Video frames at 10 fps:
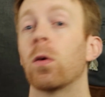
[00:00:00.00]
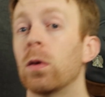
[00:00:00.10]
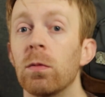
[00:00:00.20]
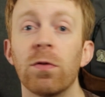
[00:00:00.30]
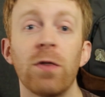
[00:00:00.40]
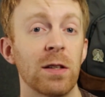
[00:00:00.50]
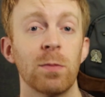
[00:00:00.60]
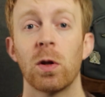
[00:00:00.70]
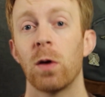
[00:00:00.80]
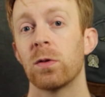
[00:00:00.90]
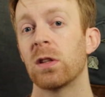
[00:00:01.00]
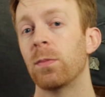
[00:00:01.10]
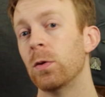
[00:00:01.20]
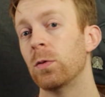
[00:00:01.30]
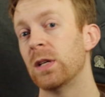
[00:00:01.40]
find some clothes at the
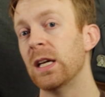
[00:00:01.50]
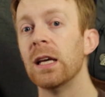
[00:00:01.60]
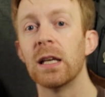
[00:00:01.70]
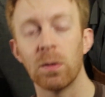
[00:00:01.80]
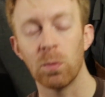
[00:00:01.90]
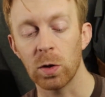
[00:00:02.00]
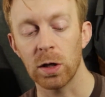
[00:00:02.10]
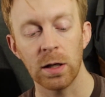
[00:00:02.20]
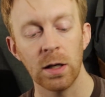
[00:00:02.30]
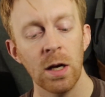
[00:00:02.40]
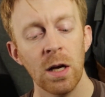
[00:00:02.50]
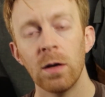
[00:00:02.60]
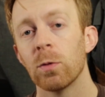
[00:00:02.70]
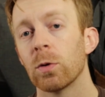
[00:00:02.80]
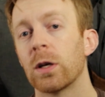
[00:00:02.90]
boutique, and we're
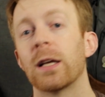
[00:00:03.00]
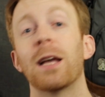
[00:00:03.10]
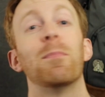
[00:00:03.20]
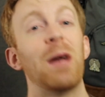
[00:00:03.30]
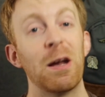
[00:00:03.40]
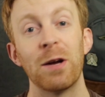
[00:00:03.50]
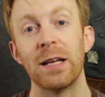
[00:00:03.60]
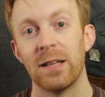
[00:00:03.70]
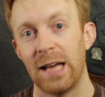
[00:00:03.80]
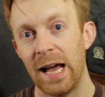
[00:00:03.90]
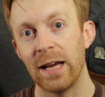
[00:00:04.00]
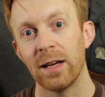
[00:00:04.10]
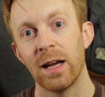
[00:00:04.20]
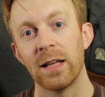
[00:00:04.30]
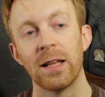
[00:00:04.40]
gonna get married today.
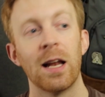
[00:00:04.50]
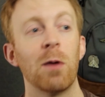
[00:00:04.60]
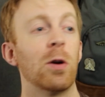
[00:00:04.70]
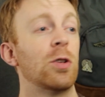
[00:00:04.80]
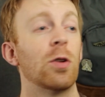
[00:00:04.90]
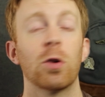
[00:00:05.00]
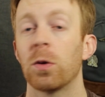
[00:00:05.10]
And then I want you to cook me